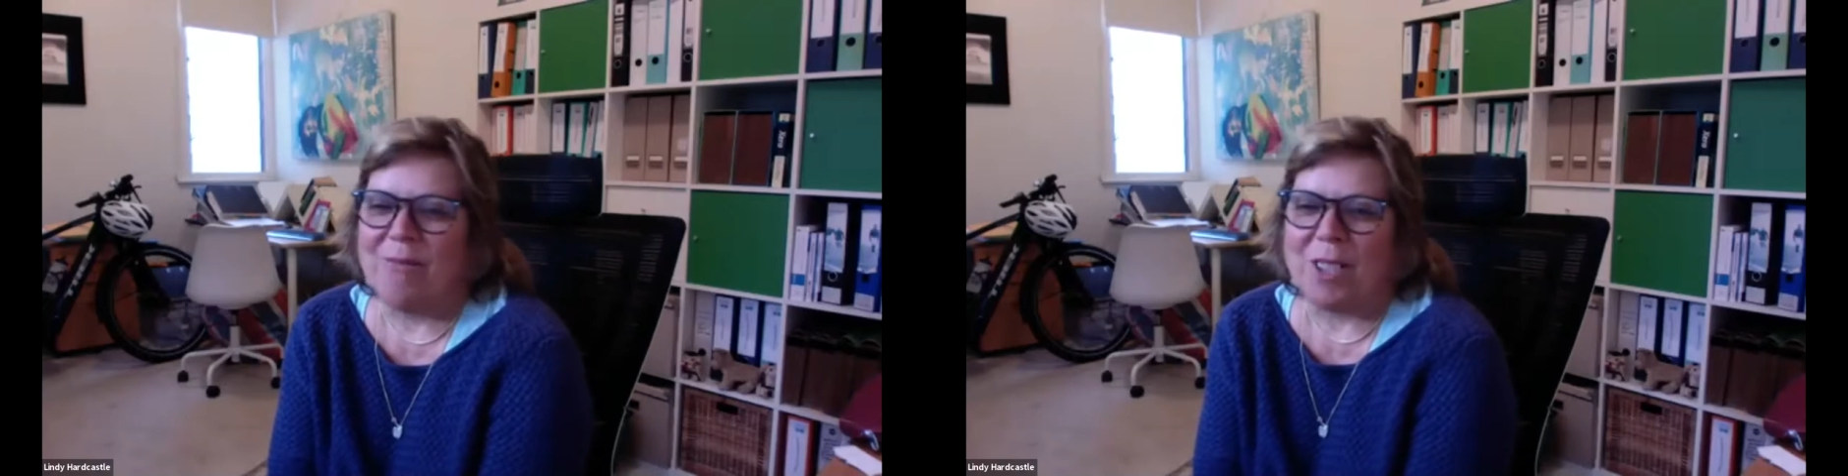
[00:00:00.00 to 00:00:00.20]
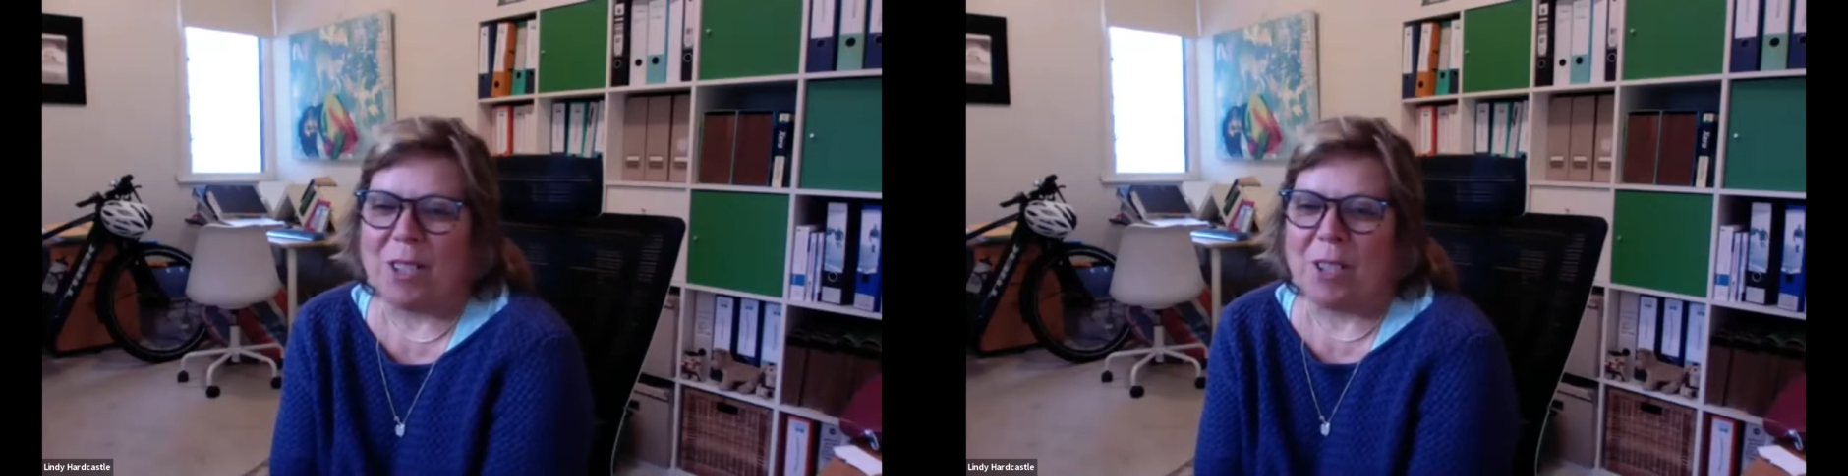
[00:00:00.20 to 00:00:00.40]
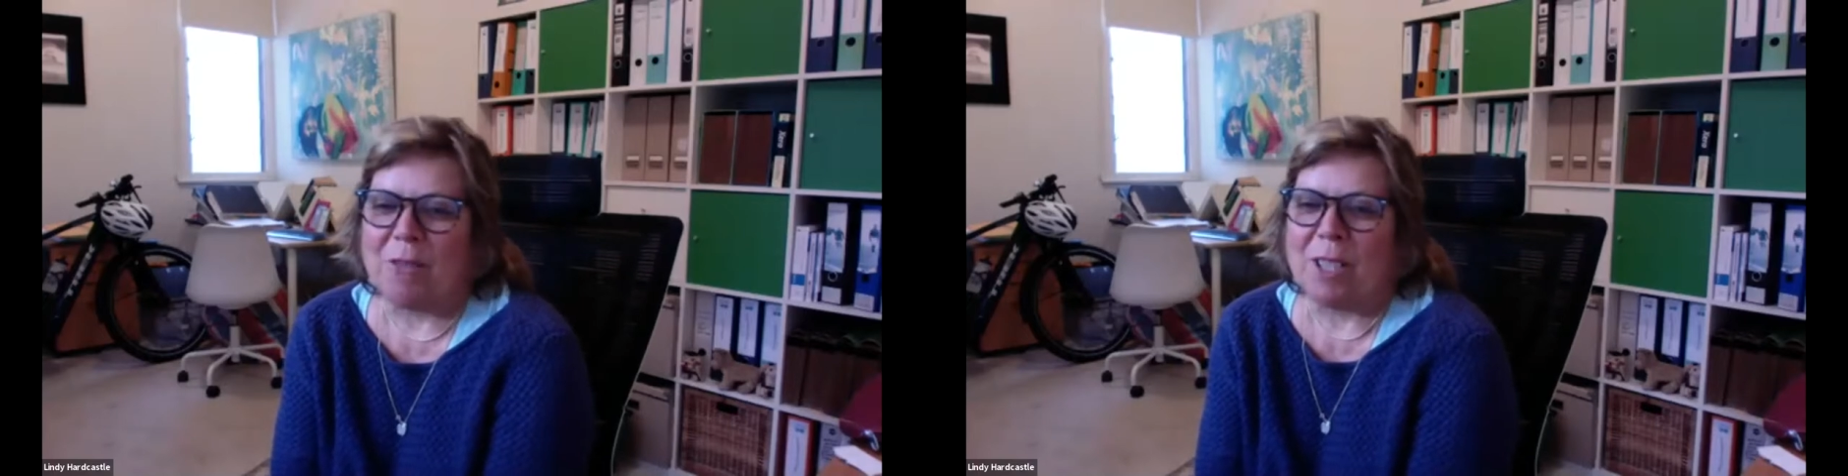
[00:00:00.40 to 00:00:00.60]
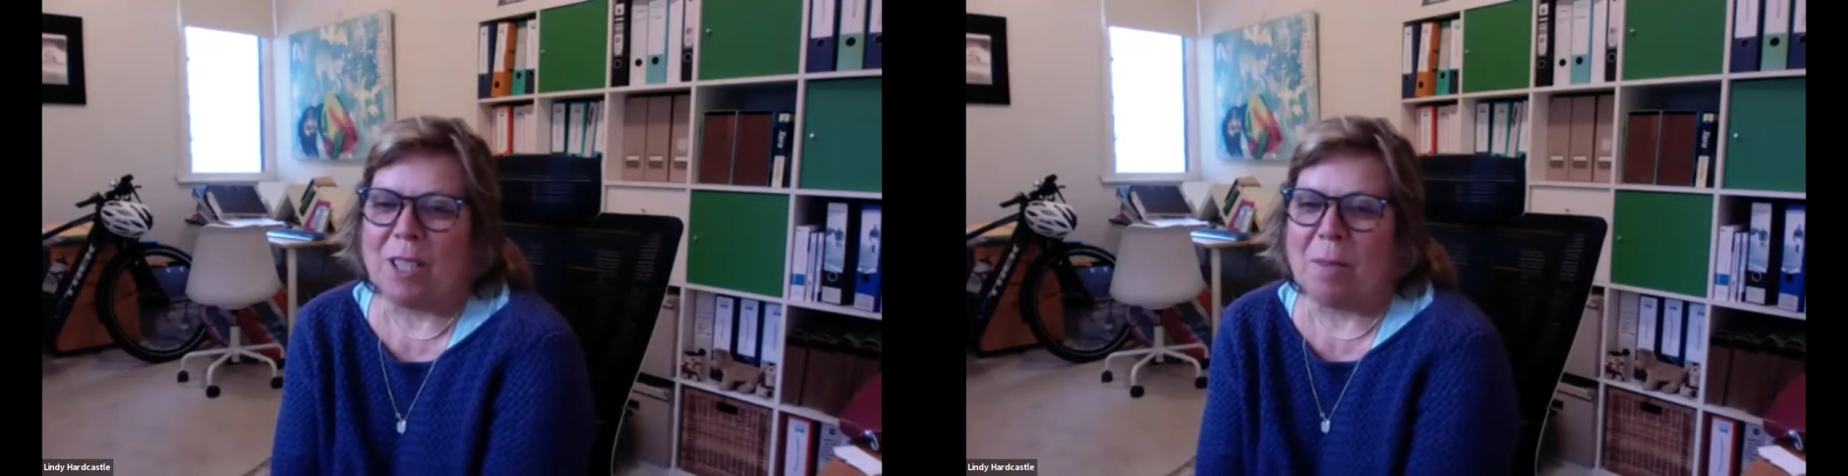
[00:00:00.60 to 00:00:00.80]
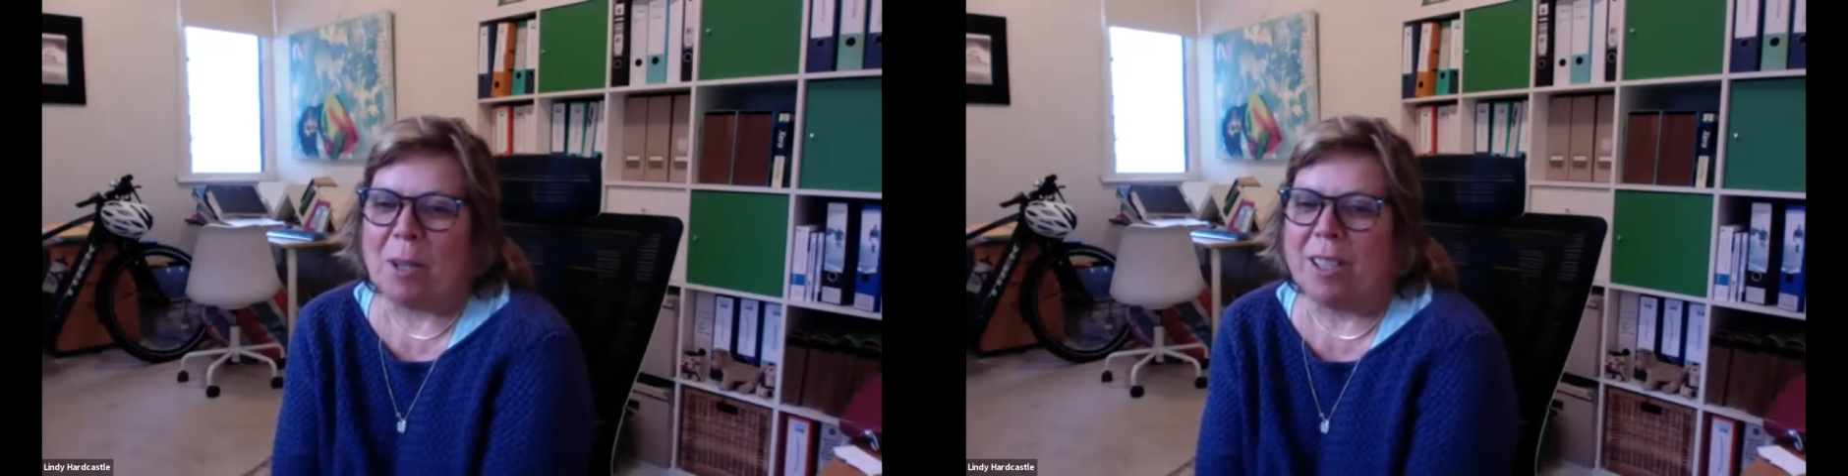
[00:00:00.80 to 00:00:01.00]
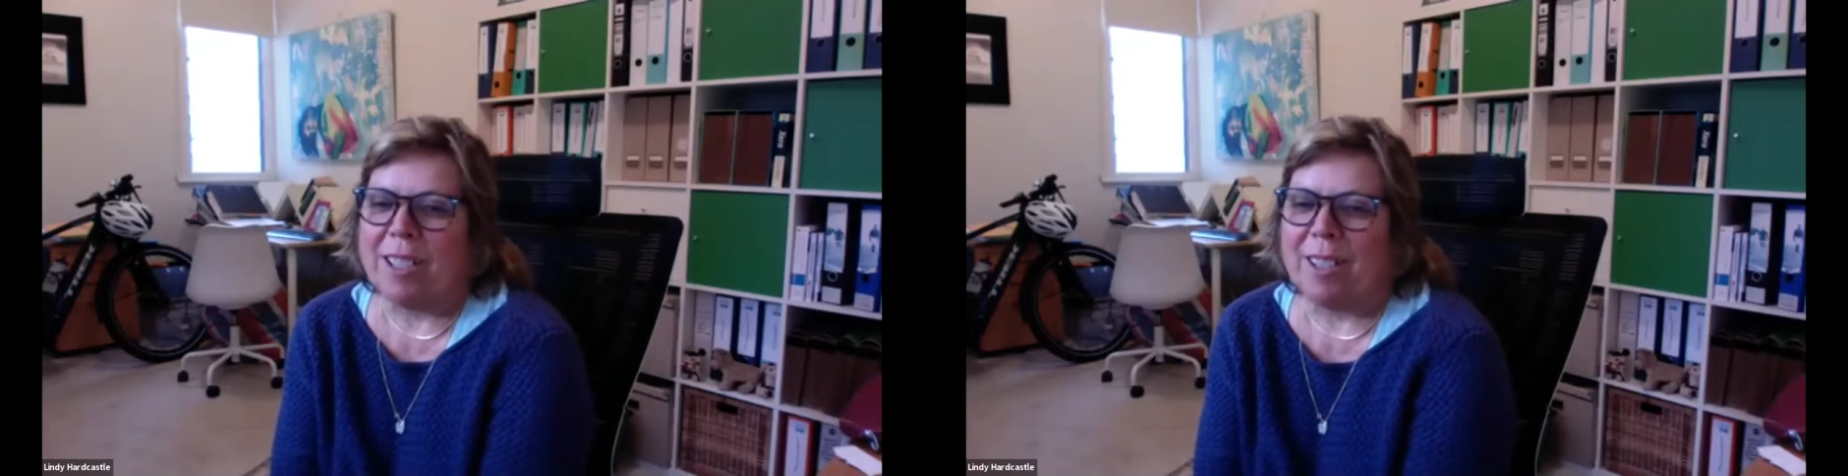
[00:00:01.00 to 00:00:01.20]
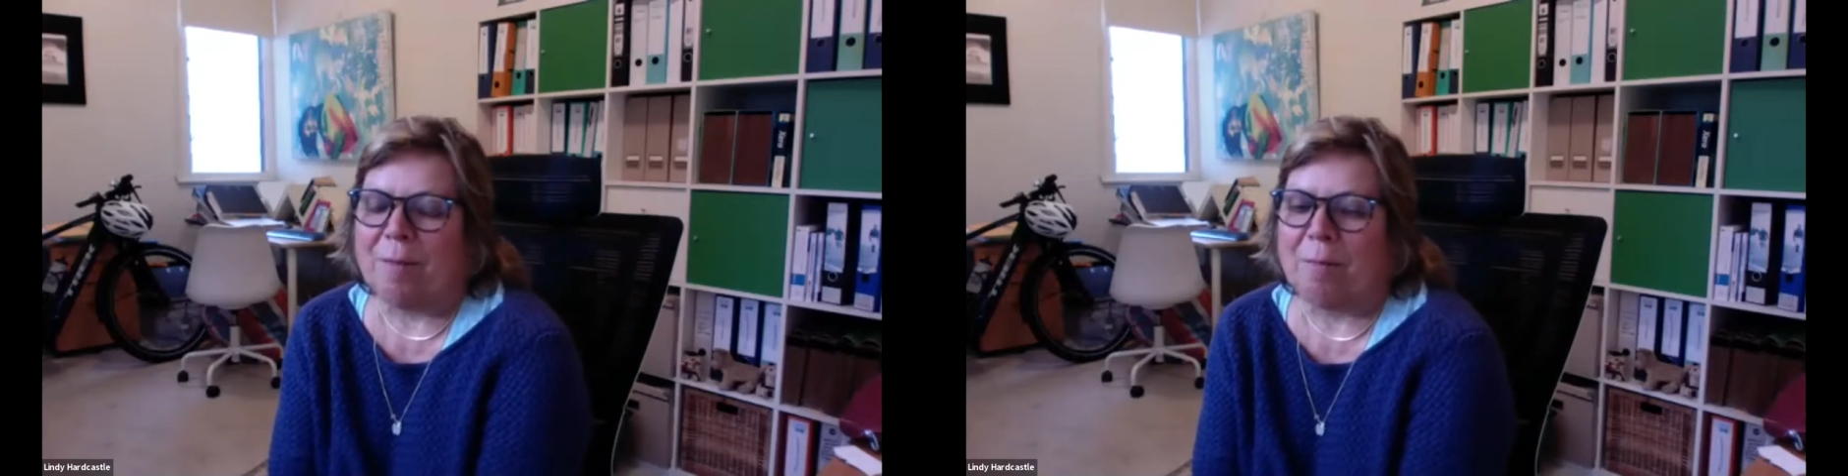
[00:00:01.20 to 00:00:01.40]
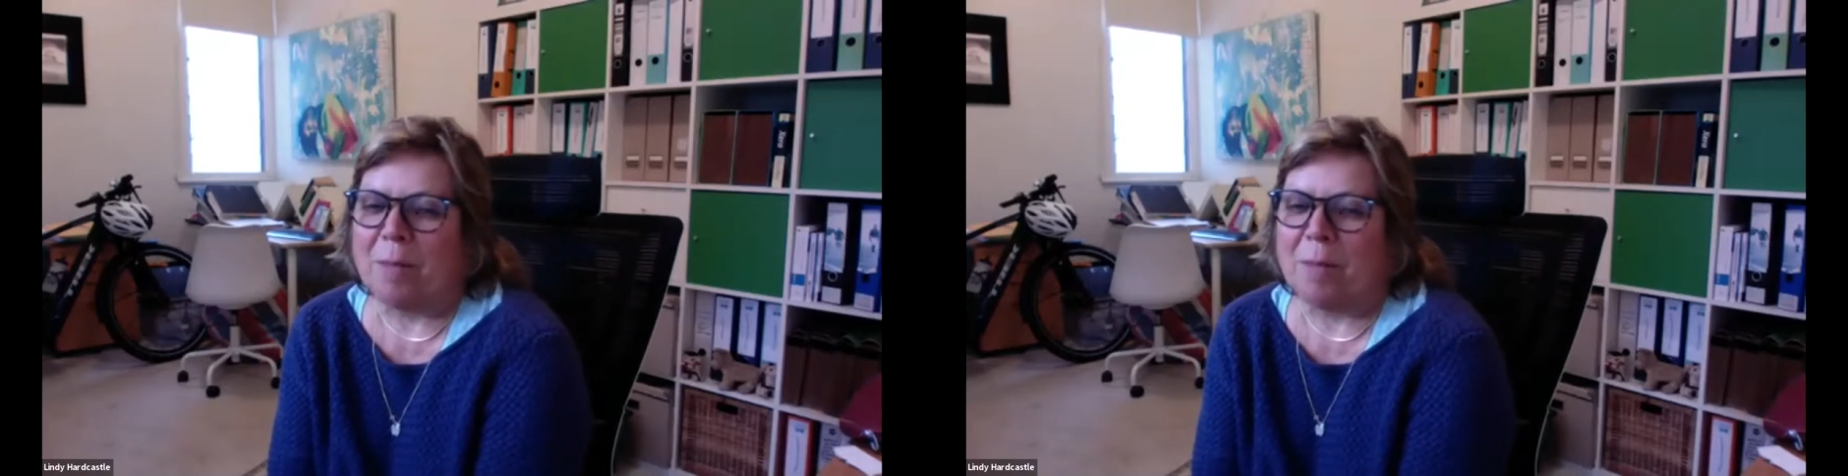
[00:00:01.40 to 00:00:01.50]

very good friends of mine that I've